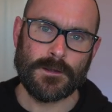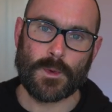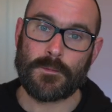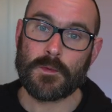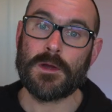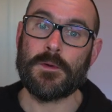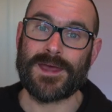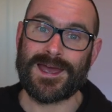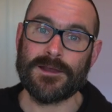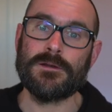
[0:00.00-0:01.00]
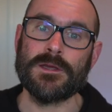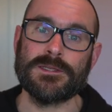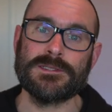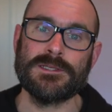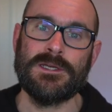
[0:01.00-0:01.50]
When we work with
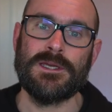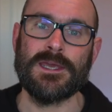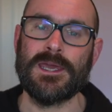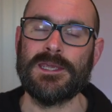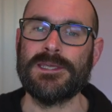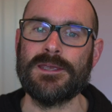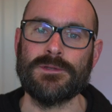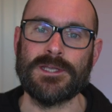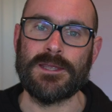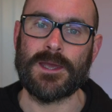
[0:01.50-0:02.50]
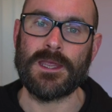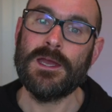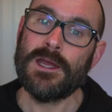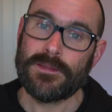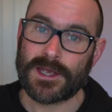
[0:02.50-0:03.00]
aggregates in ksqlDB,
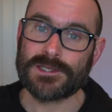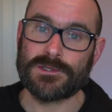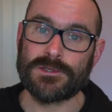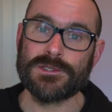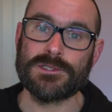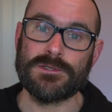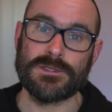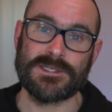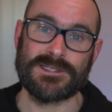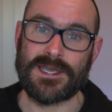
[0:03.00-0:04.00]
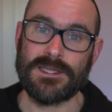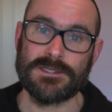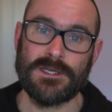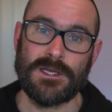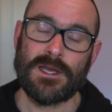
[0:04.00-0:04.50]
that's also state,